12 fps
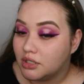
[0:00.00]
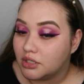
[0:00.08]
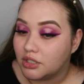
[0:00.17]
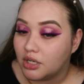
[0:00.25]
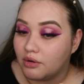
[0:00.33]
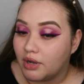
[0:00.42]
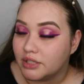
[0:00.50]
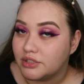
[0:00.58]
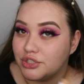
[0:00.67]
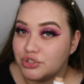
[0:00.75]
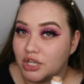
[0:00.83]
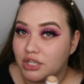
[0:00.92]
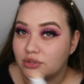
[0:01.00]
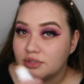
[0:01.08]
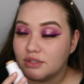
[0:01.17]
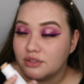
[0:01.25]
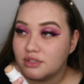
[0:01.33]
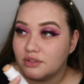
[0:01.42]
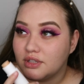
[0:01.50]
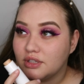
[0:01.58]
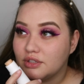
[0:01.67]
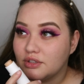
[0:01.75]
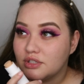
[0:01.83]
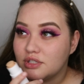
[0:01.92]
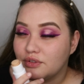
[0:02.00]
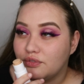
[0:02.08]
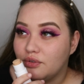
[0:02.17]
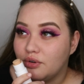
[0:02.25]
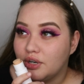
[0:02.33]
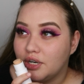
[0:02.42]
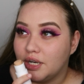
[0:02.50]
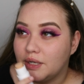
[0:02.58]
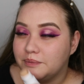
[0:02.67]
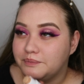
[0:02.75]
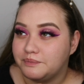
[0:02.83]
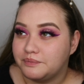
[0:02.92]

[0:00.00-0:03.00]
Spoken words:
You know, I did try to use the Sephora,